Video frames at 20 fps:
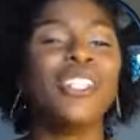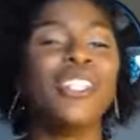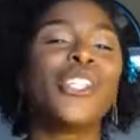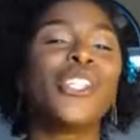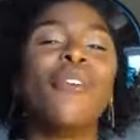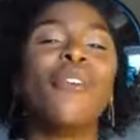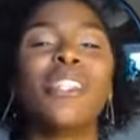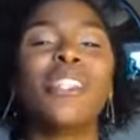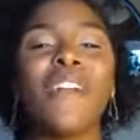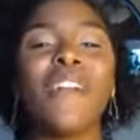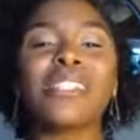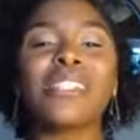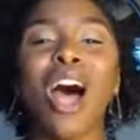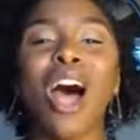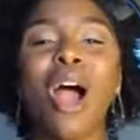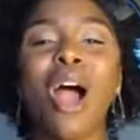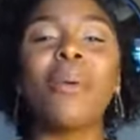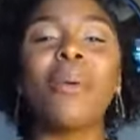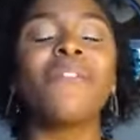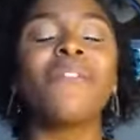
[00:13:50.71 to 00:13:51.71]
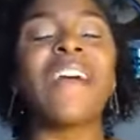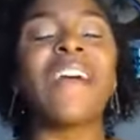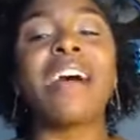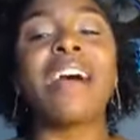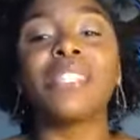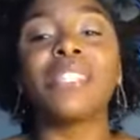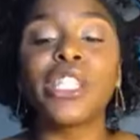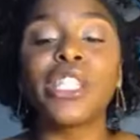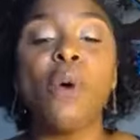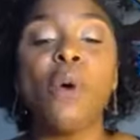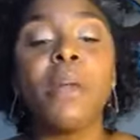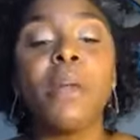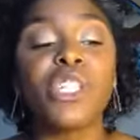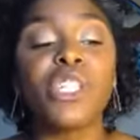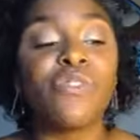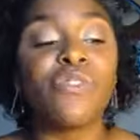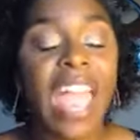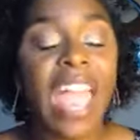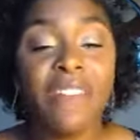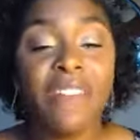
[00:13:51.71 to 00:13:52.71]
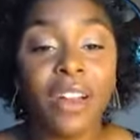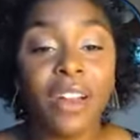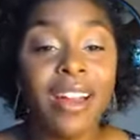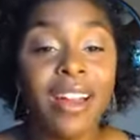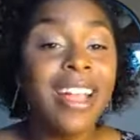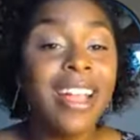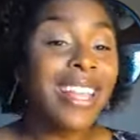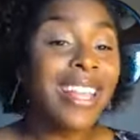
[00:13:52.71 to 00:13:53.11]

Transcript: Joseph has already found so much favor